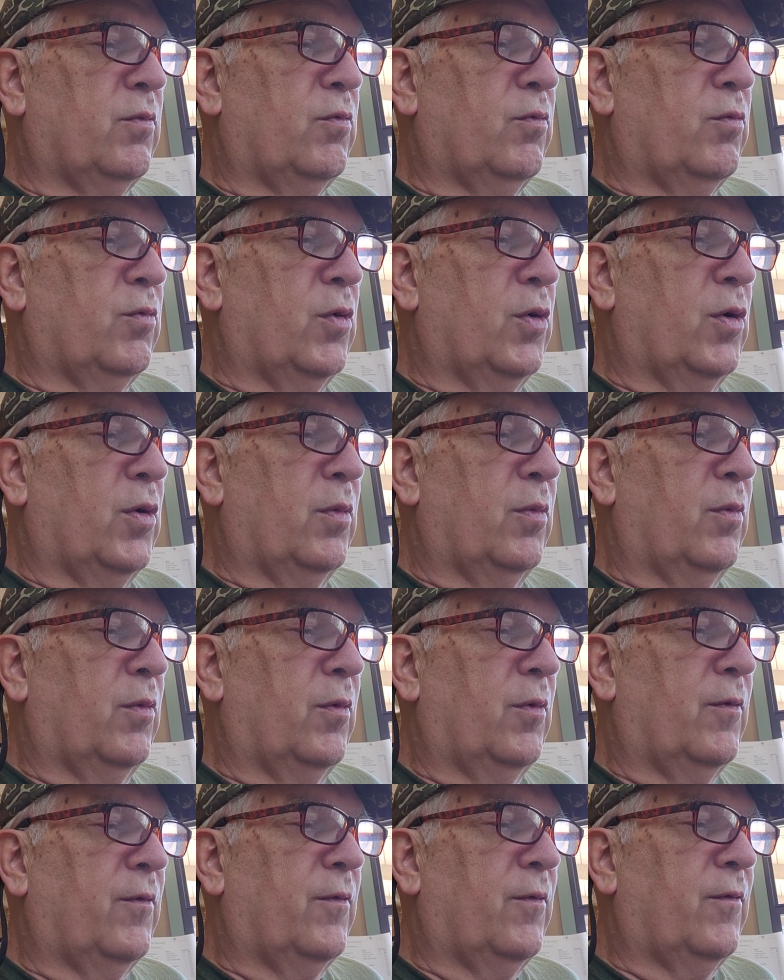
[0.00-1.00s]

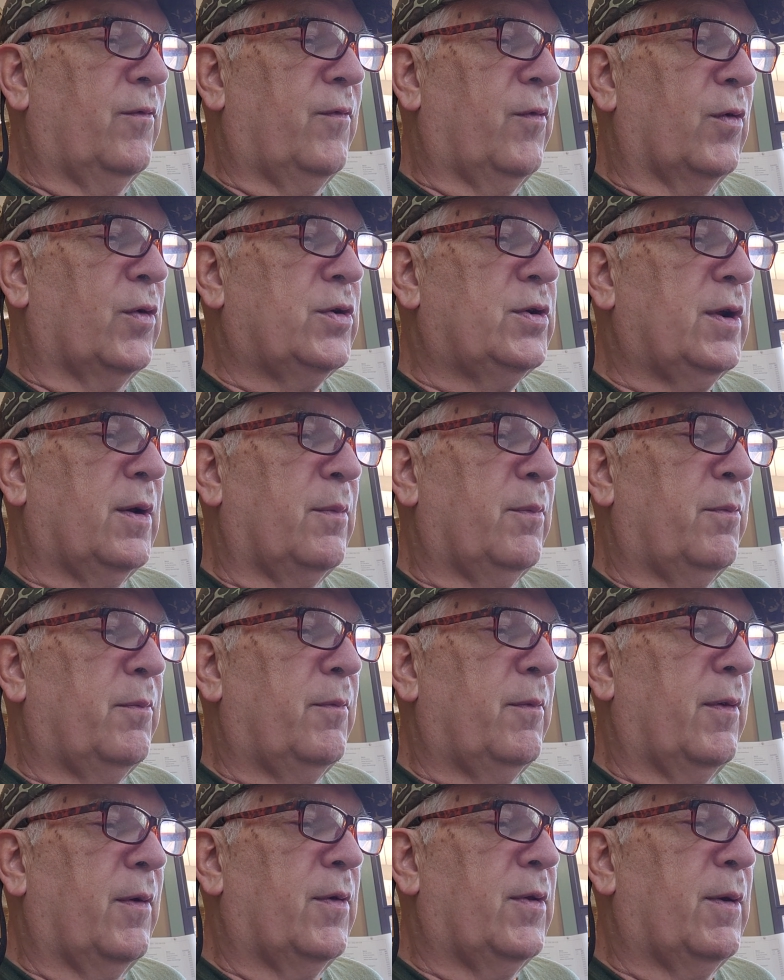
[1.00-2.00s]
room for some
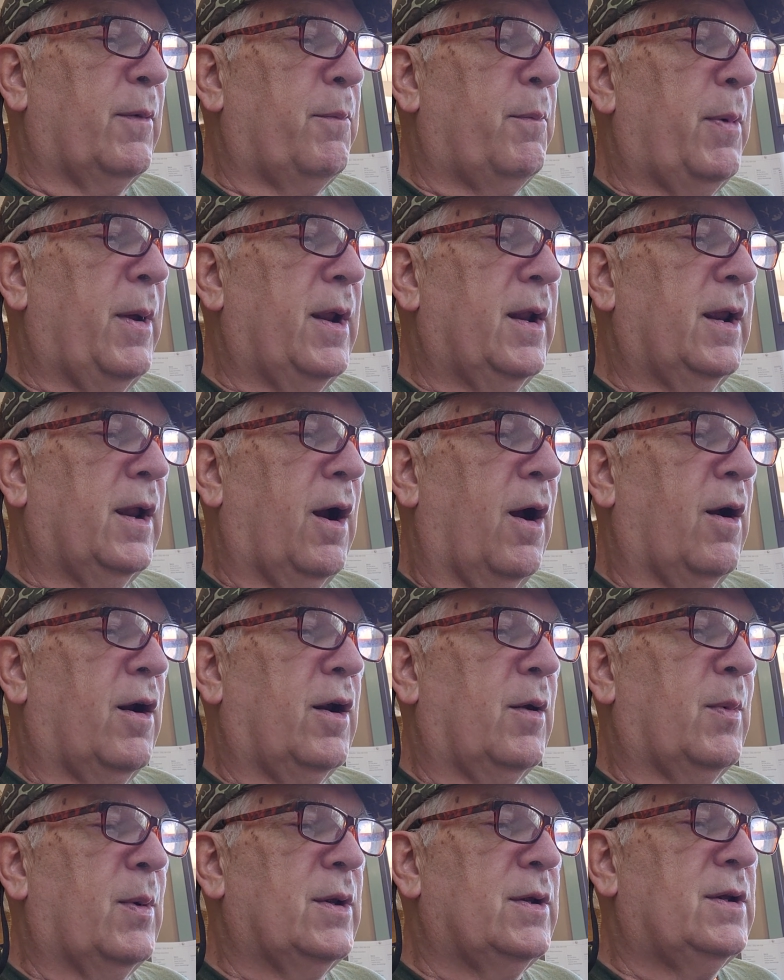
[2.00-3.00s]
of the petty
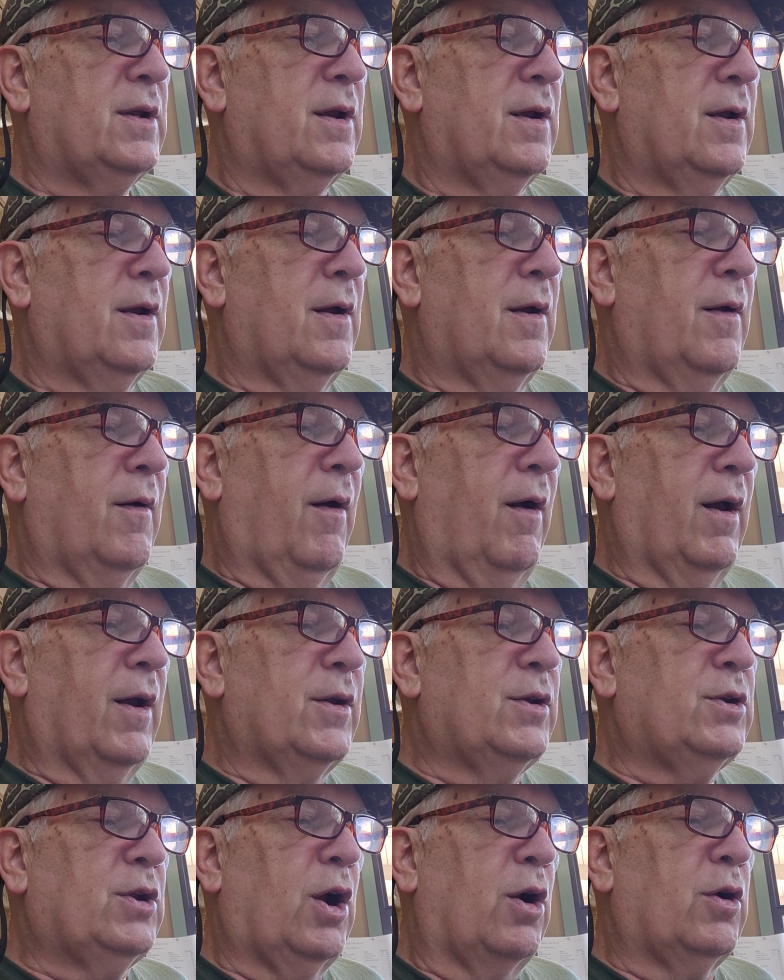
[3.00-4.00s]
arguments I
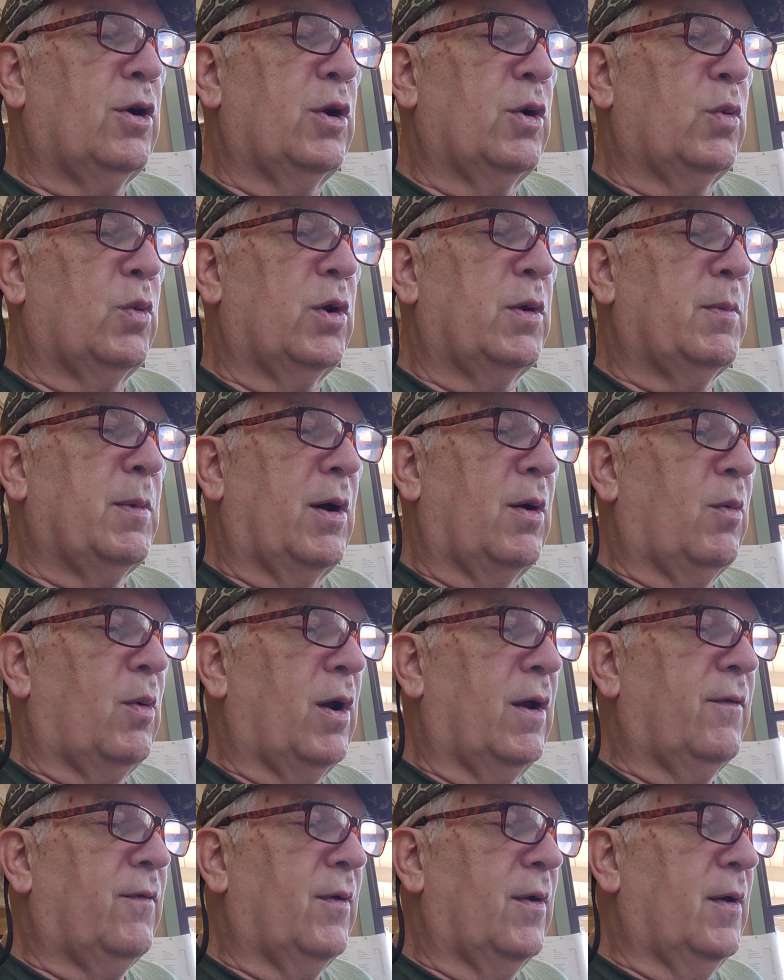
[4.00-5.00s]
started with my
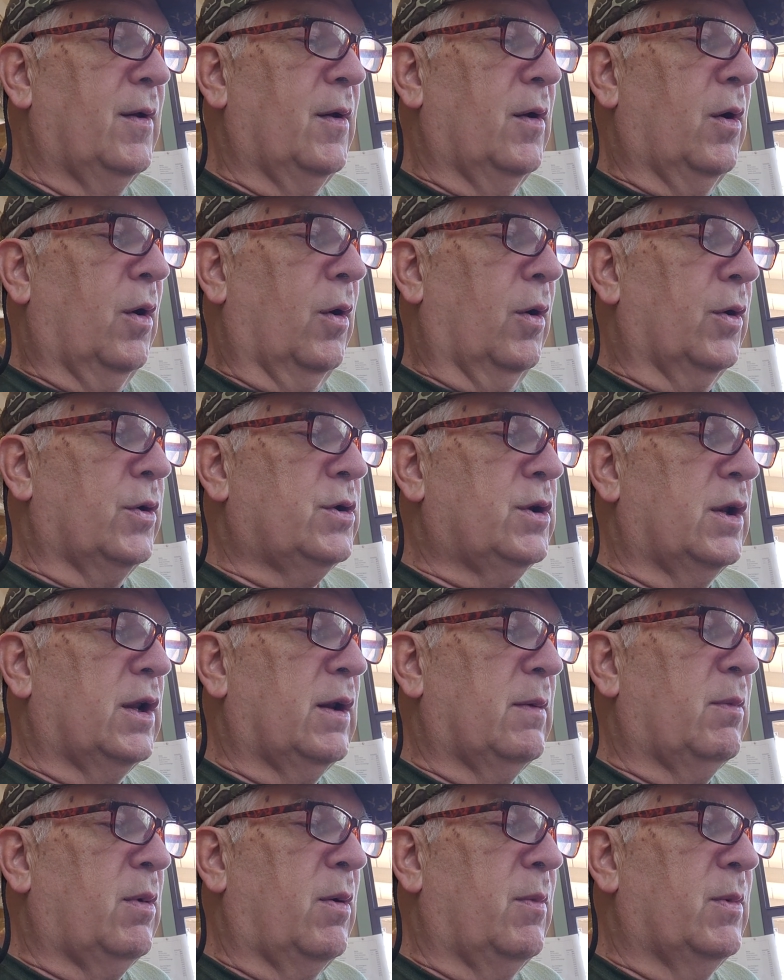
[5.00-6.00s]
wife, or some of
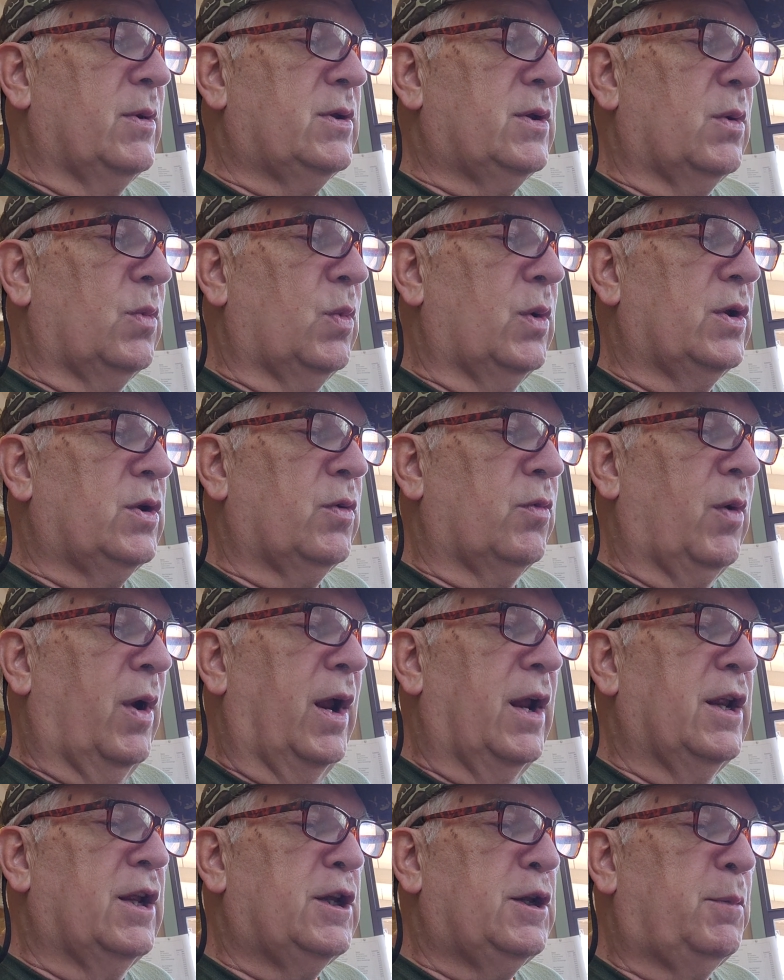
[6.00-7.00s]
the moments in which
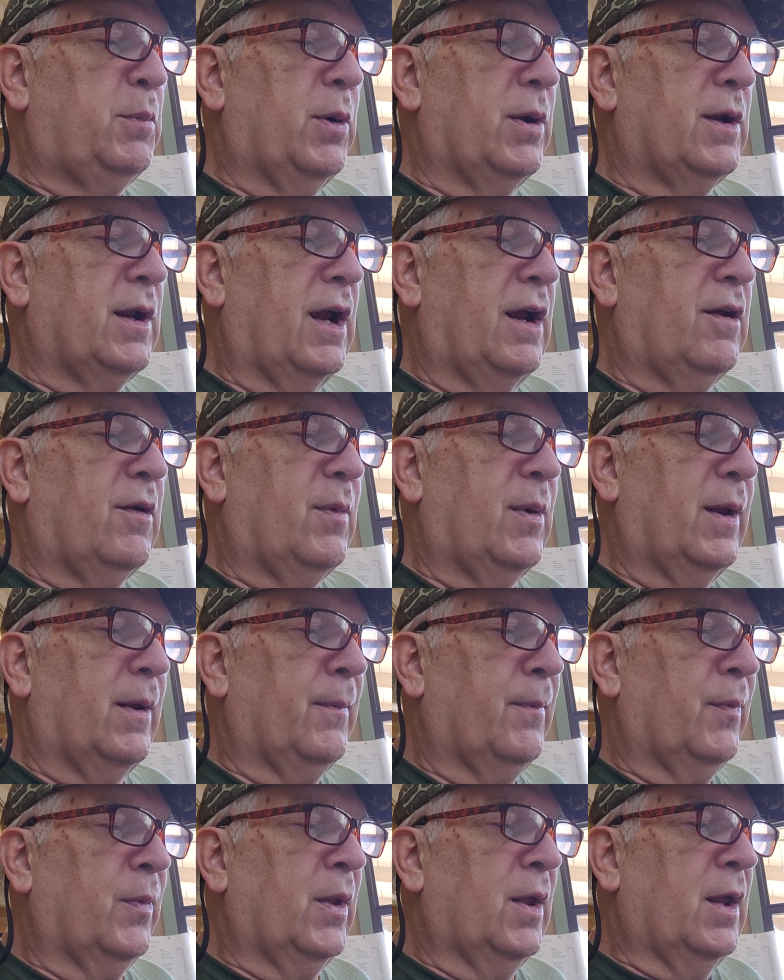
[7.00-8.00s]
rage spilled out of me,
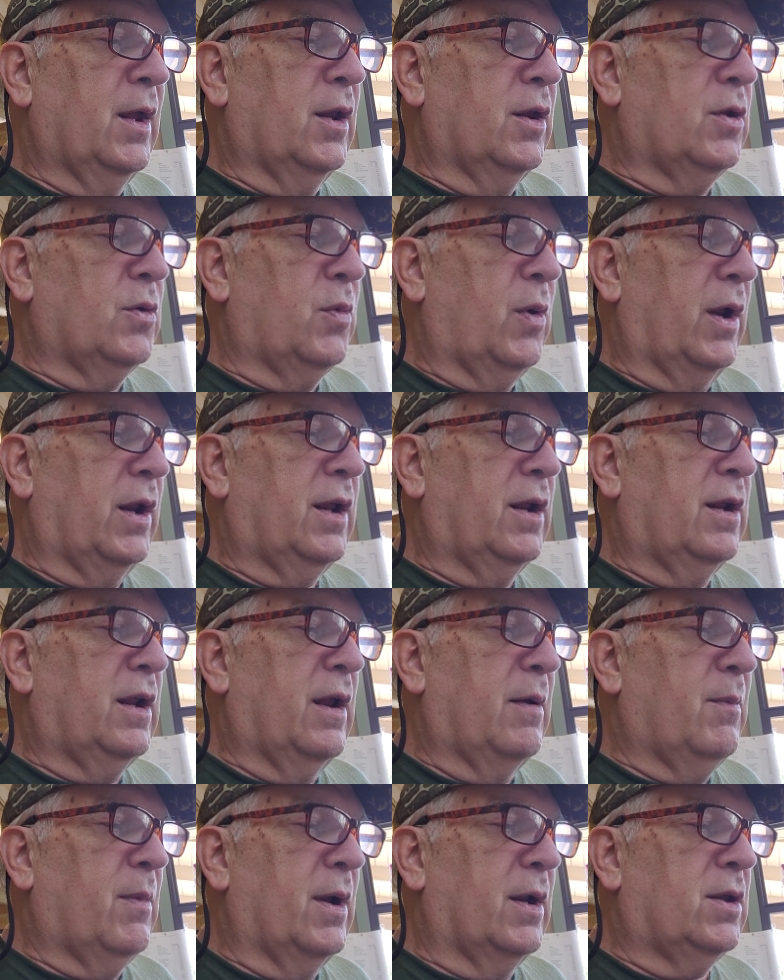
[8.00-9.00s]
directed
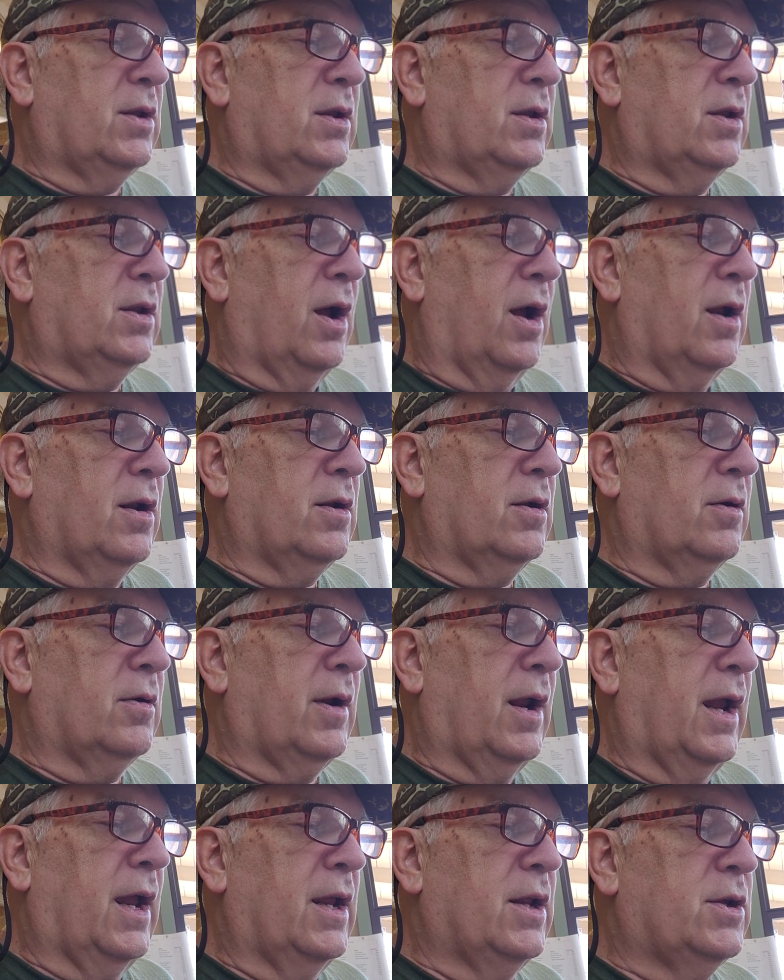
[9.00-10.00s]
at my
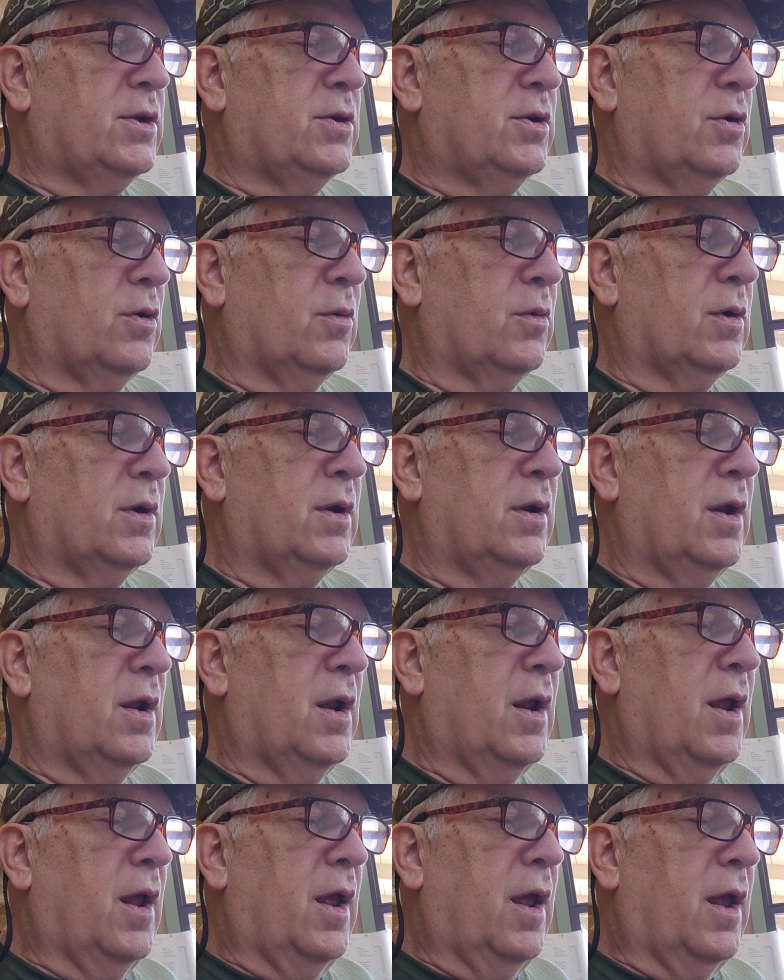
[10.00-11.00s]
toddler-aged children,
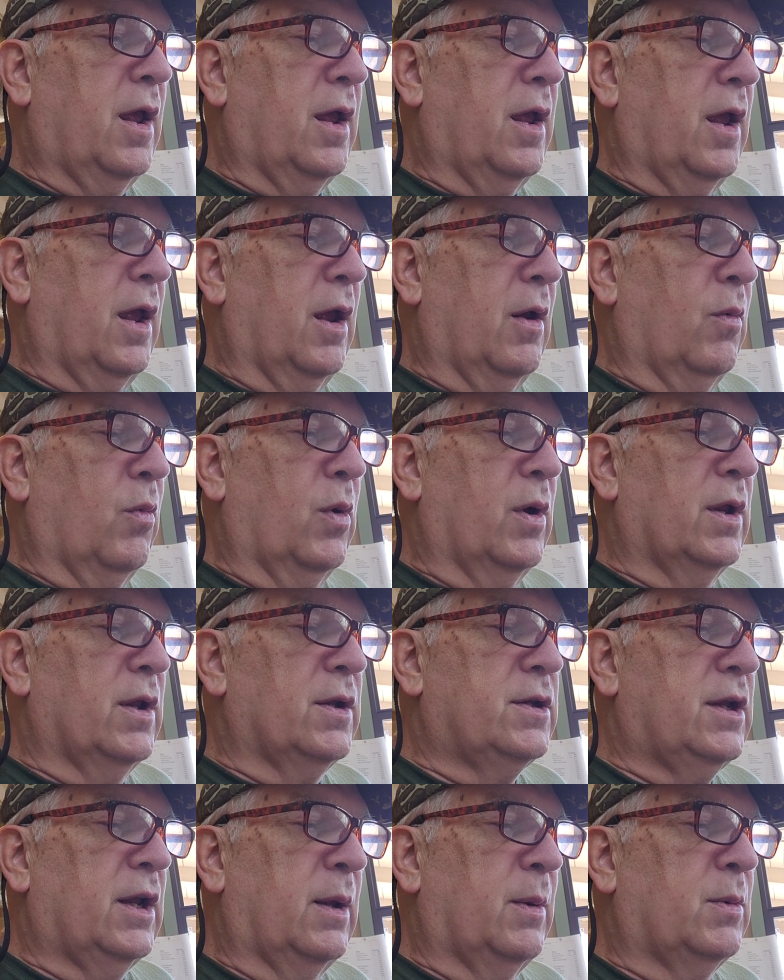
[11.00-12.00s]
it
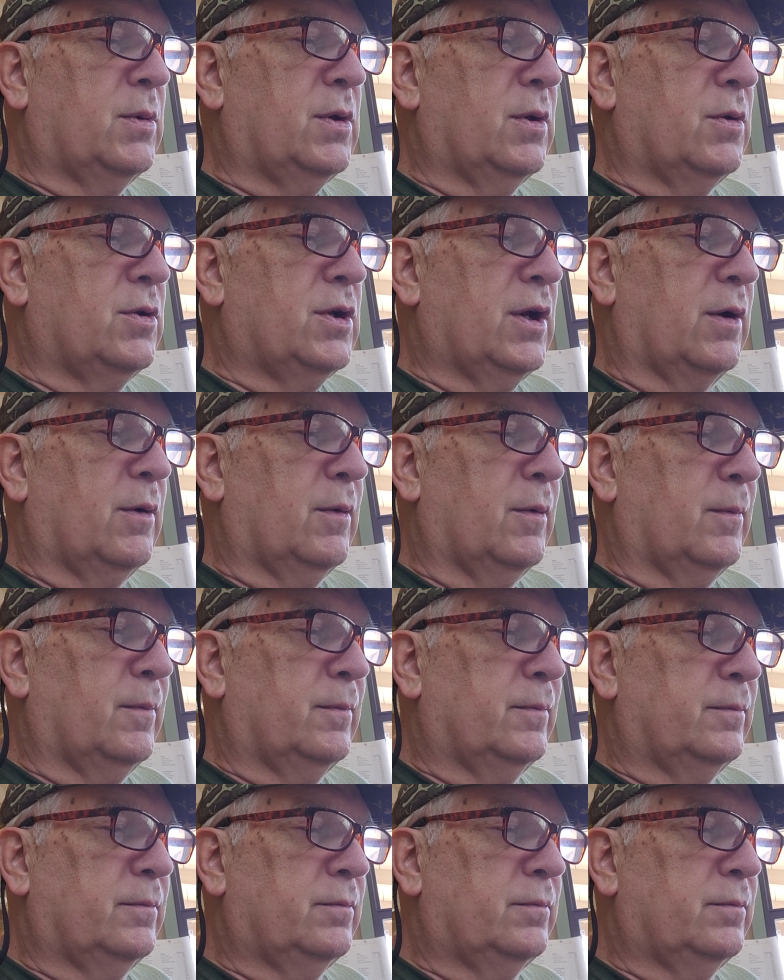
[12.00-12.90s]
wouldn't seem so general.